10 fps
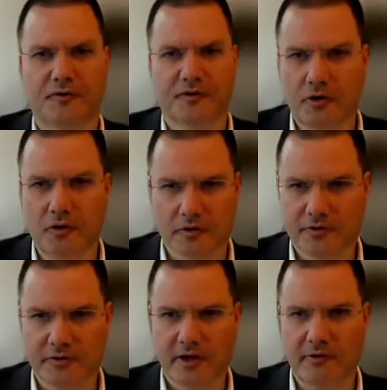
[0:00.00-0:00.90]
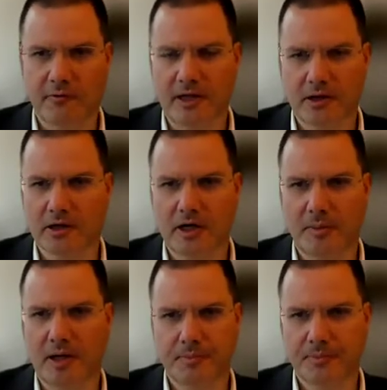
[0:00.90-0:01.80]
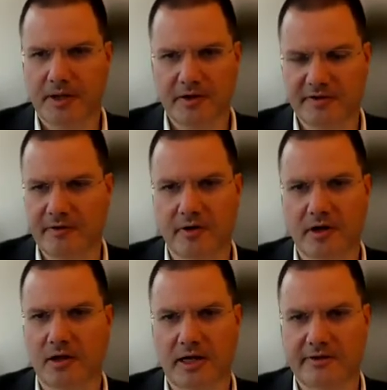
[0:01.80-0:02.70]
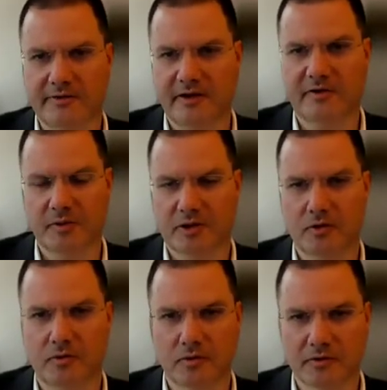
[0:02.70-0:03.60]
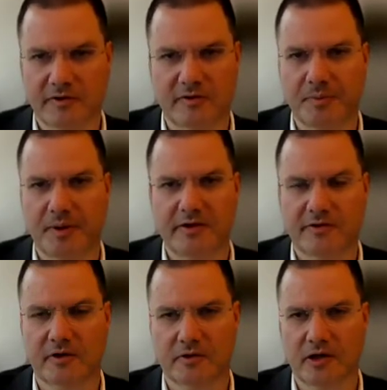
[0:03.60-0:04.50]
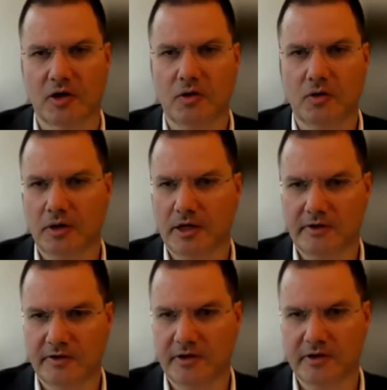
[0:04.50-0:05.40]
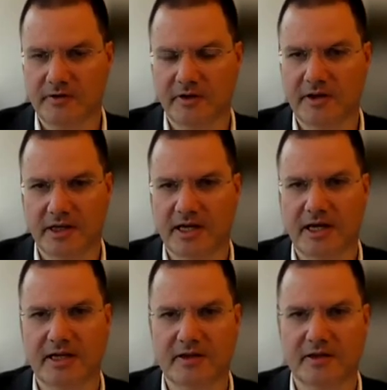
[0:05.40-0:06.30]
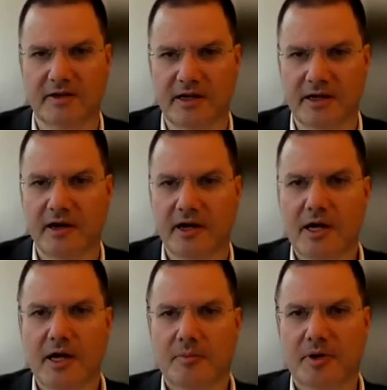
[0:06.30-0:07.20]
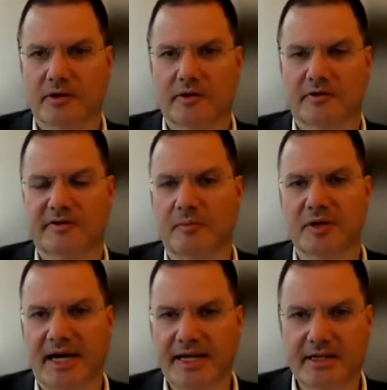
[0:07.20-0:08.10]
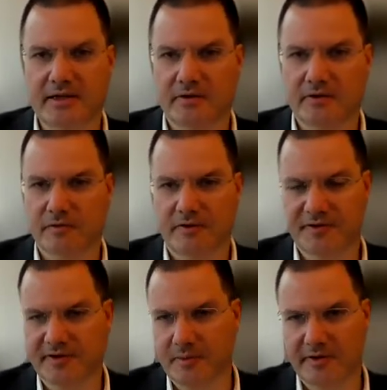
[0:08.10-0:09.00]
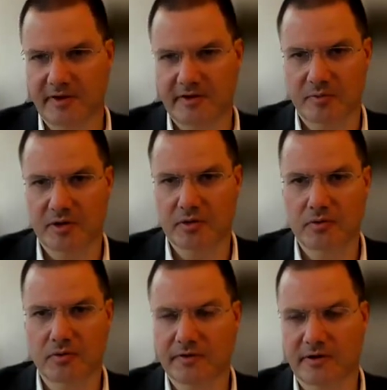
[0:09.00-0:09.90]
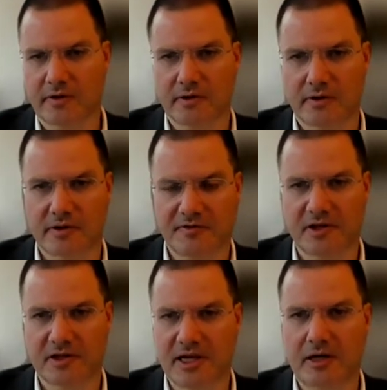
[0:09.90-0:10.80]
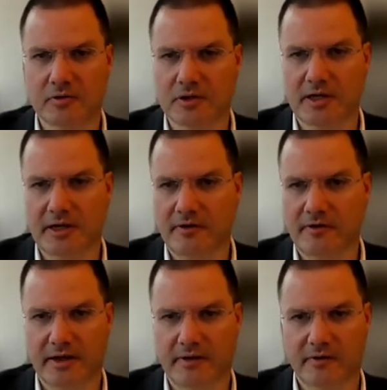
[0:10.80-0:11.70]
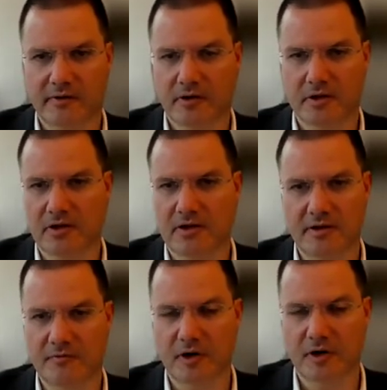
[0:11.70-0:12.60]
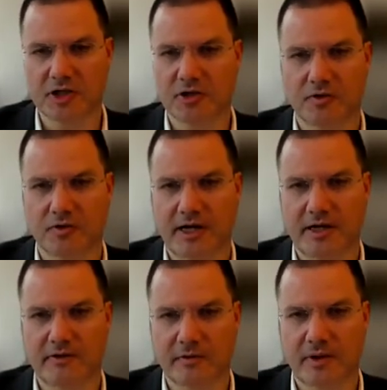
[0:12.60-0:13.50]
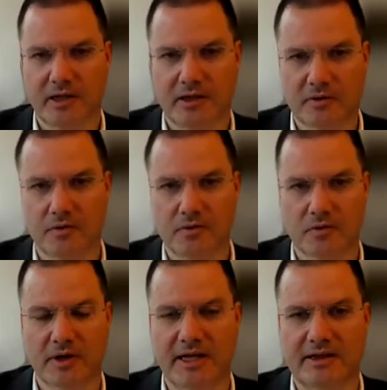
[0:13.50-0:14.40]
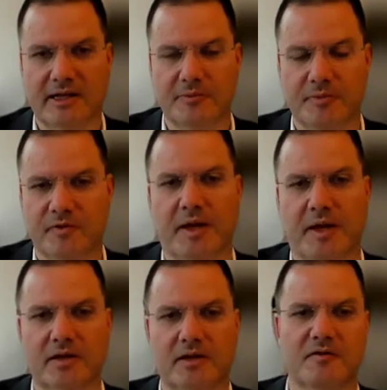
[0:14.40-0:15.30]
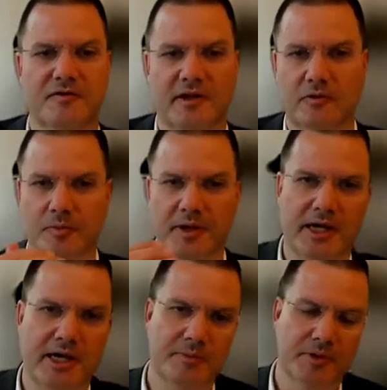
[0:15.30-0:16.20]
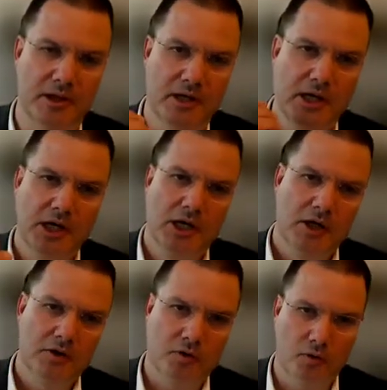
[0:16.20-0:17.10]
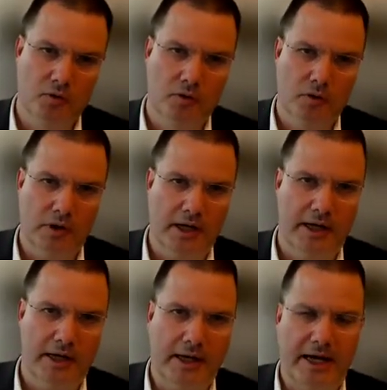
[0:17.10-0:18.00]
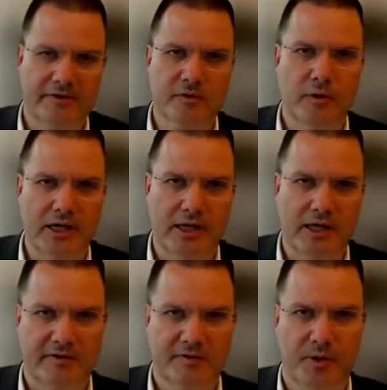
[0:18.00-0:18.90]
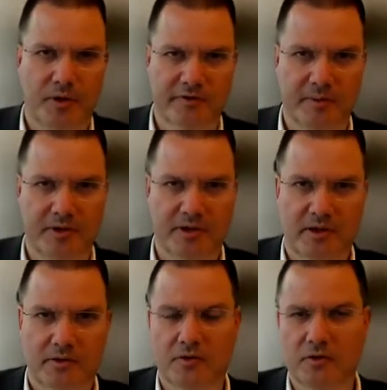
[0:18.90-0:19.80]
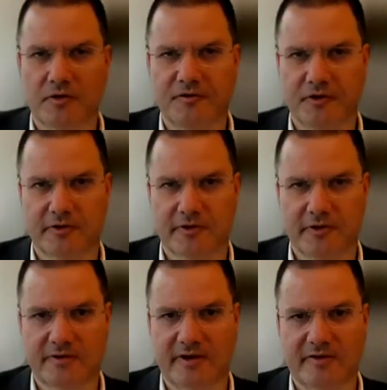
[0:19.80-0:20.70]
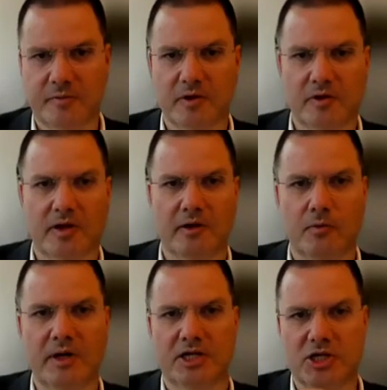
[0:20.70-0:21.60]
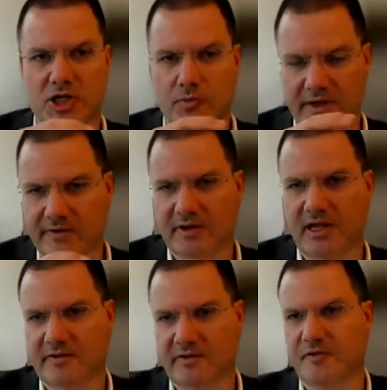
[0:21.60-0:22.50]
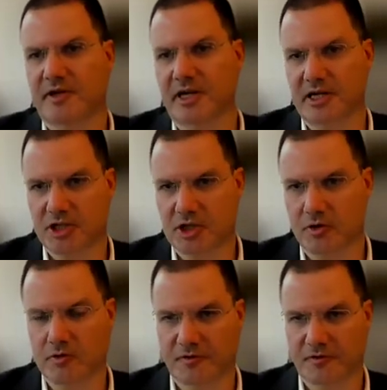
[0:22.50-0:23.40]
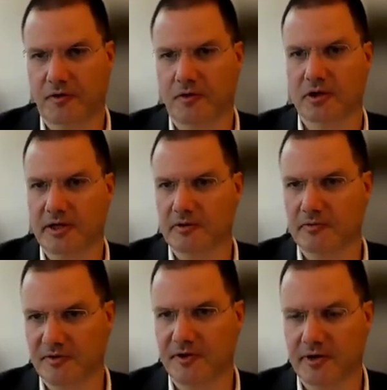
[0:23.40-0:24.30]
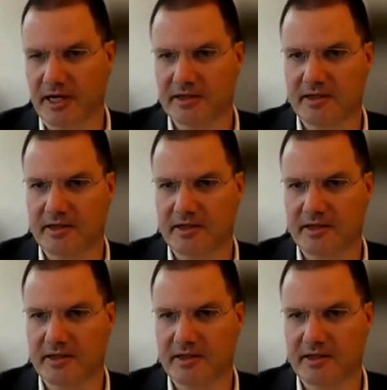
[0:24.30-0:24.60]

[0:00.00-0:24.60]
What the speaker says: Of course, there will come up several assessment tools. It's based on the law, as it is indicated there. but some guidance with some assessment tools are definitely out there and currently worked on as well to get that perspective and to be able to, as quickly as possible, to do a first assessment in which risk classification you are falling with your